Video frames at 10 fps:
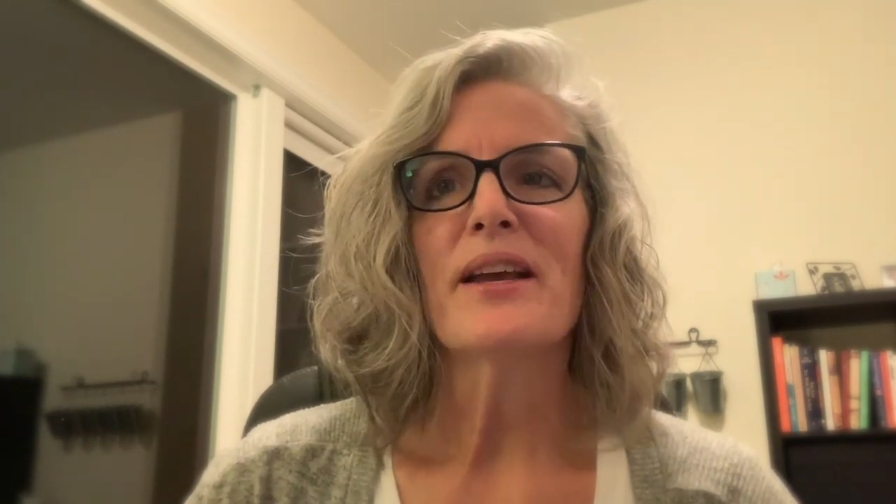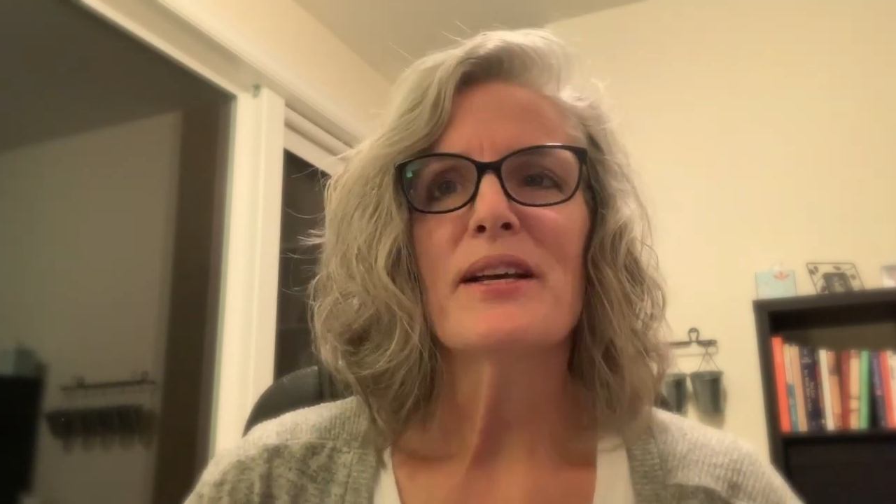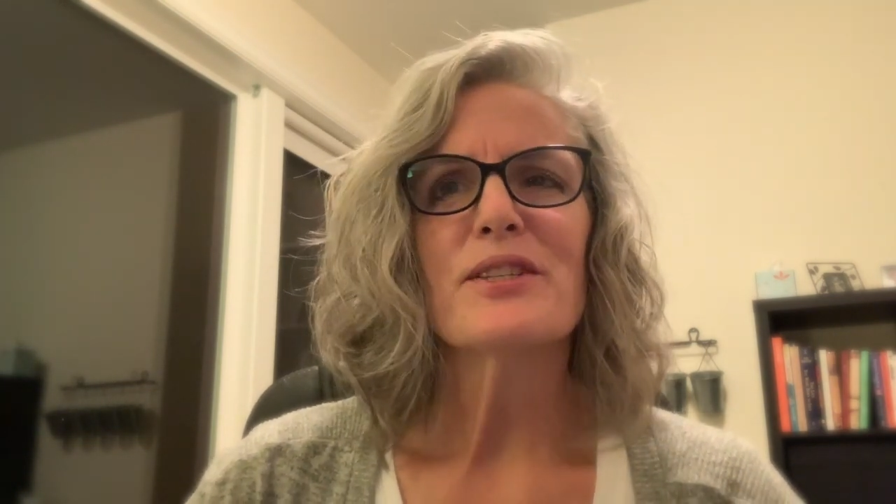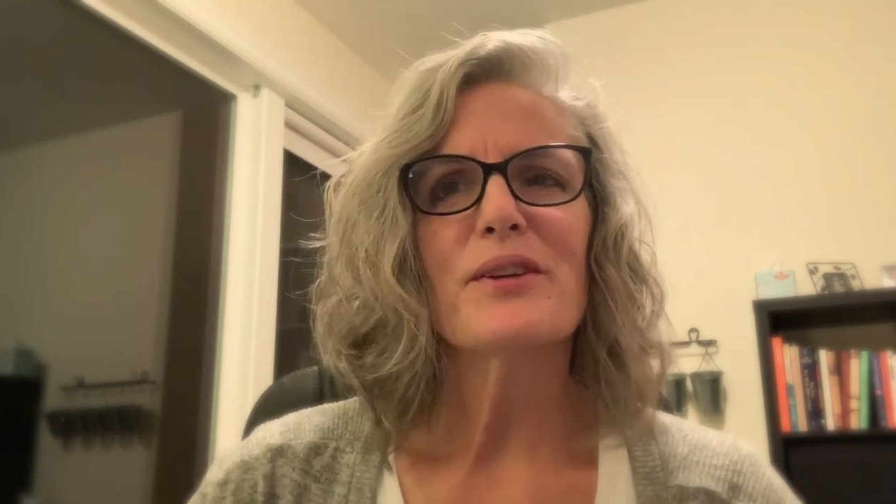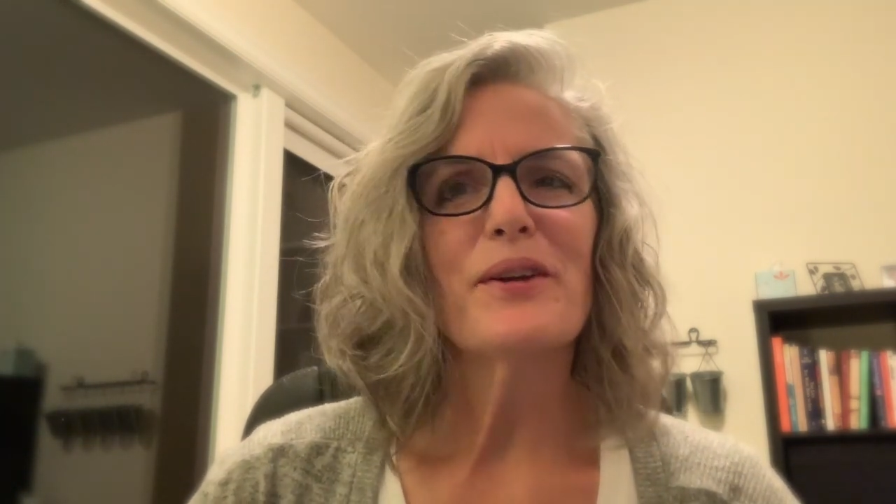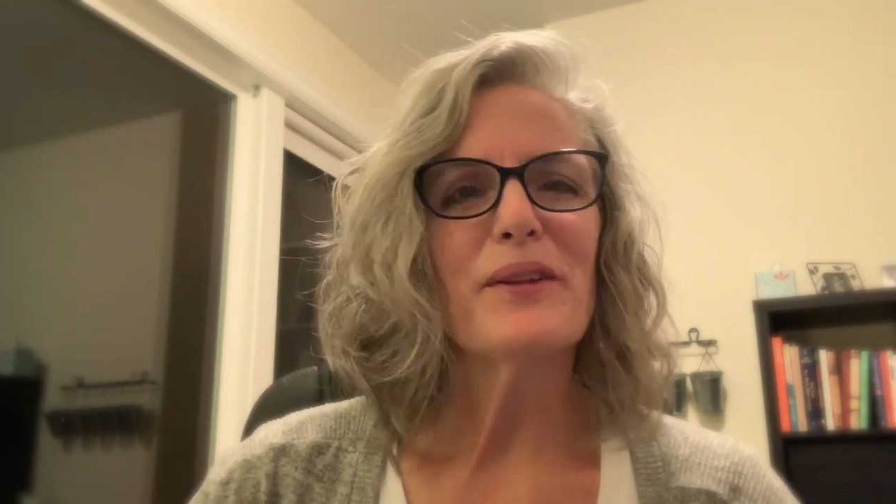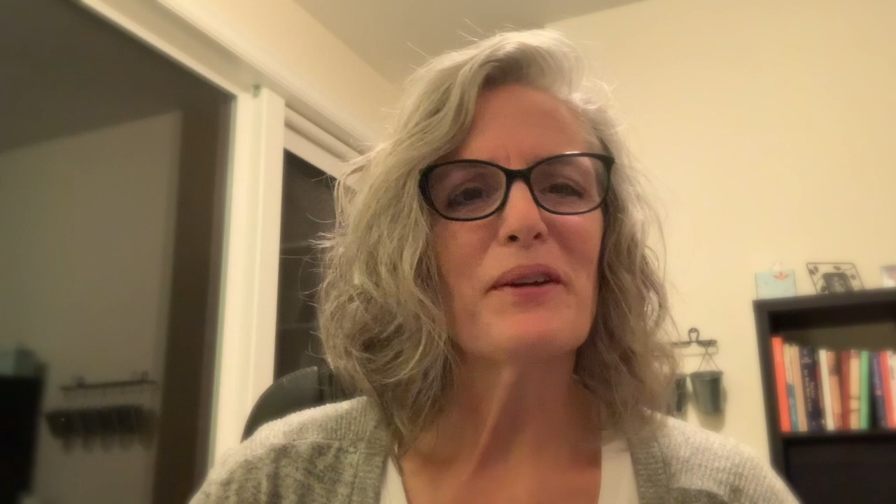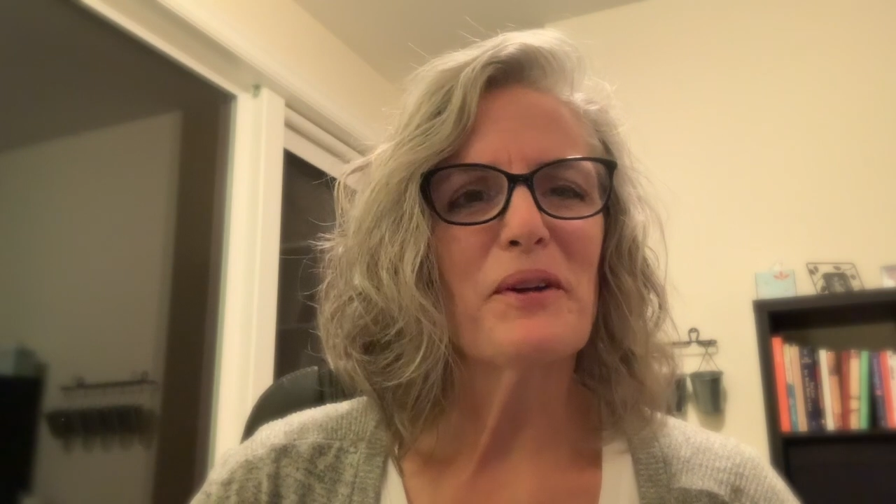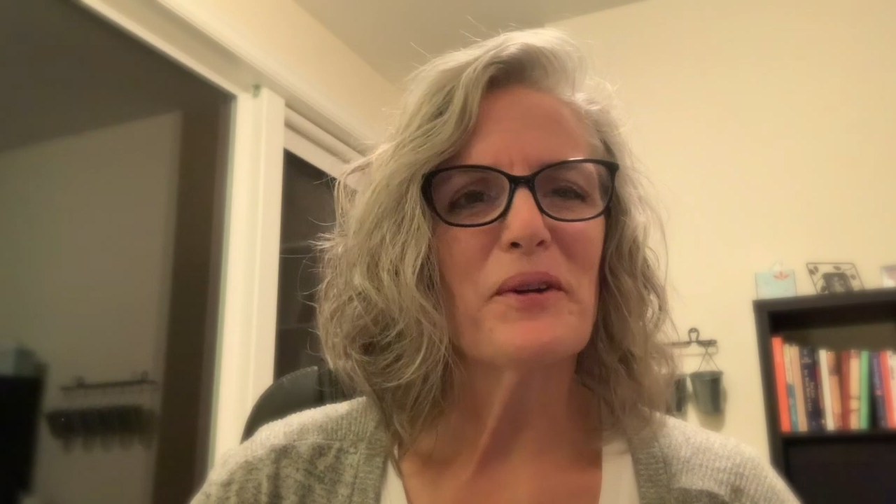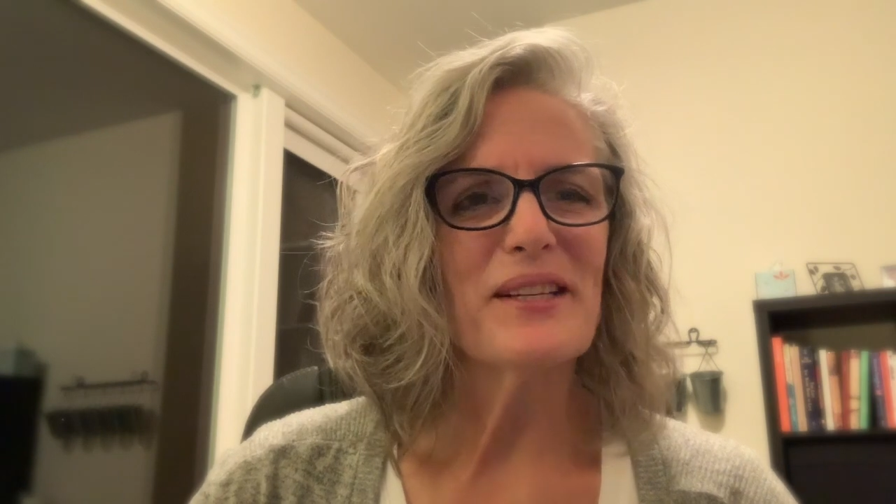So the
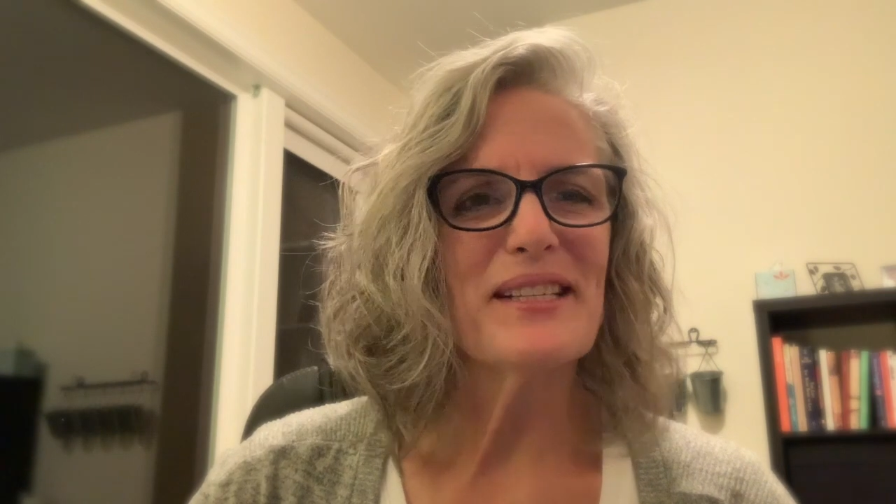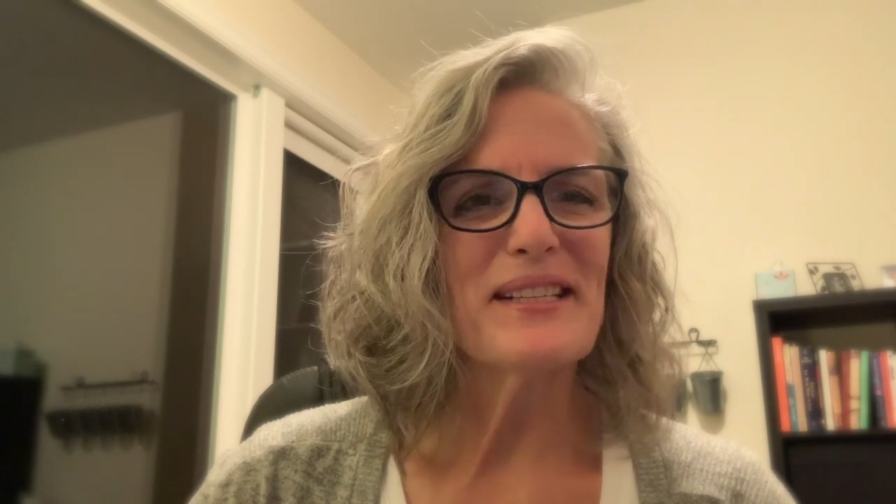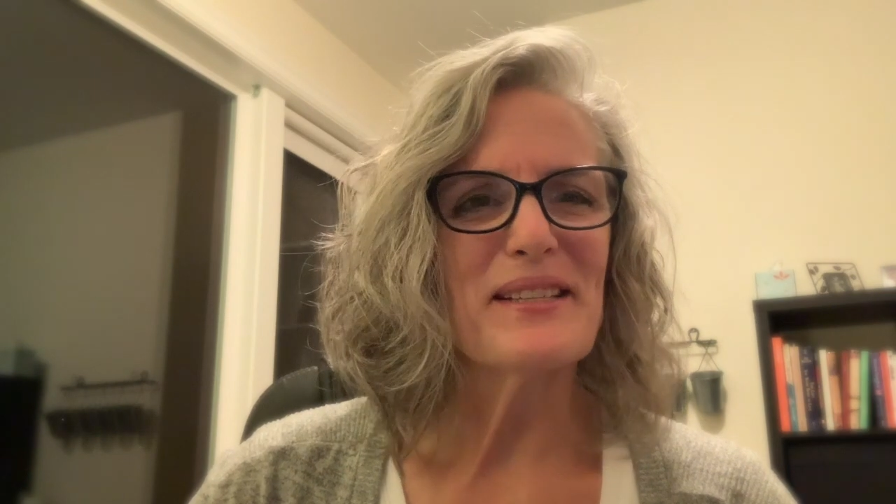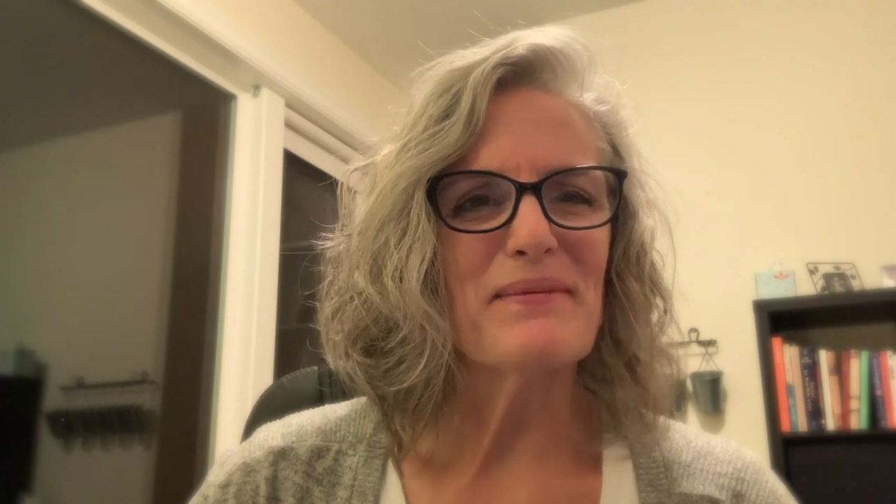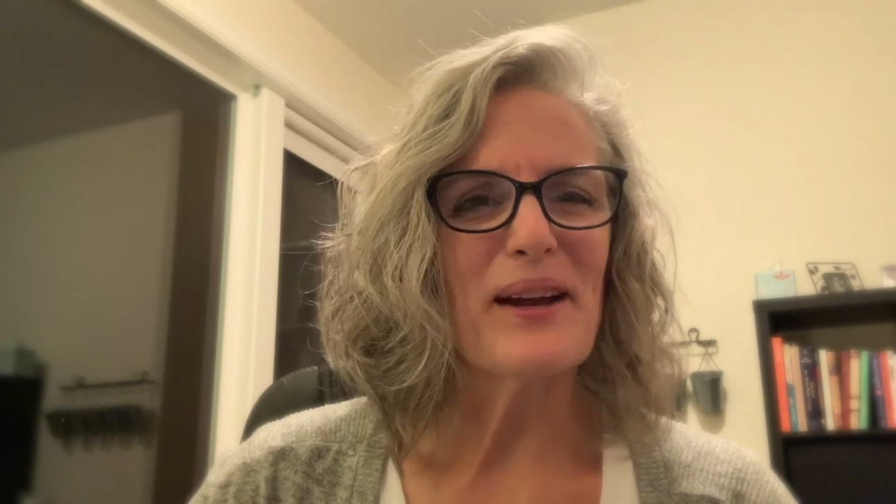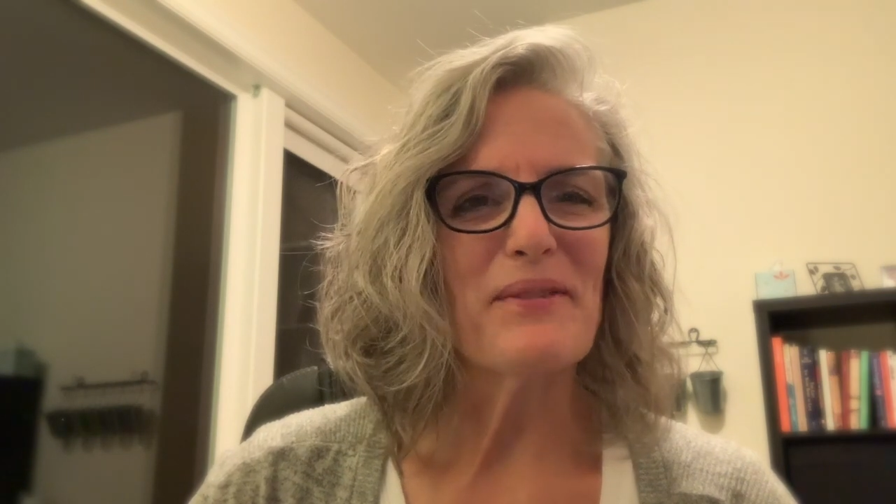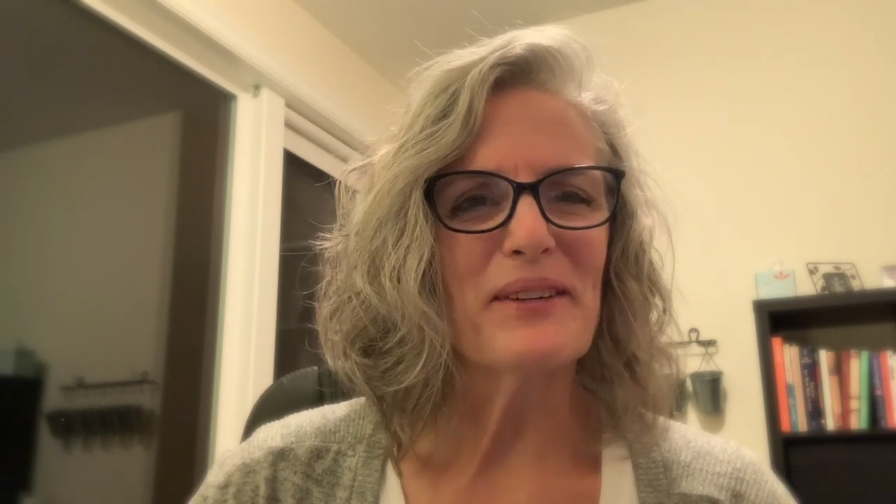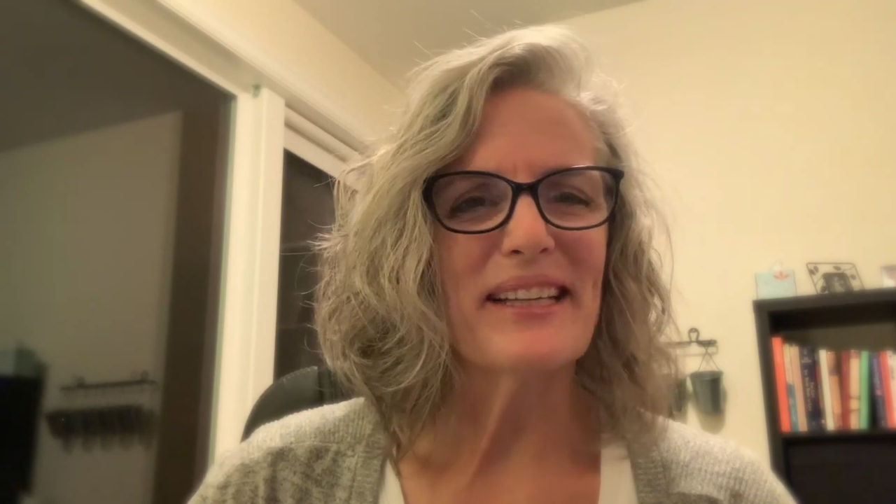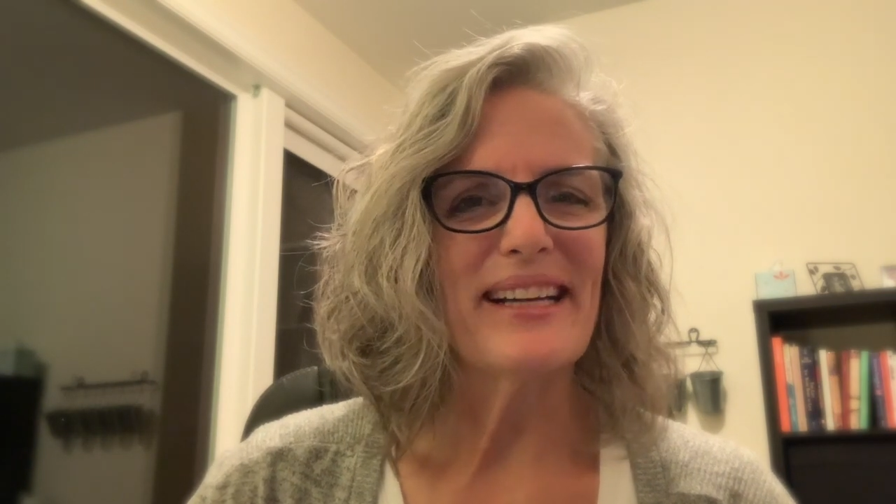only criticism I've really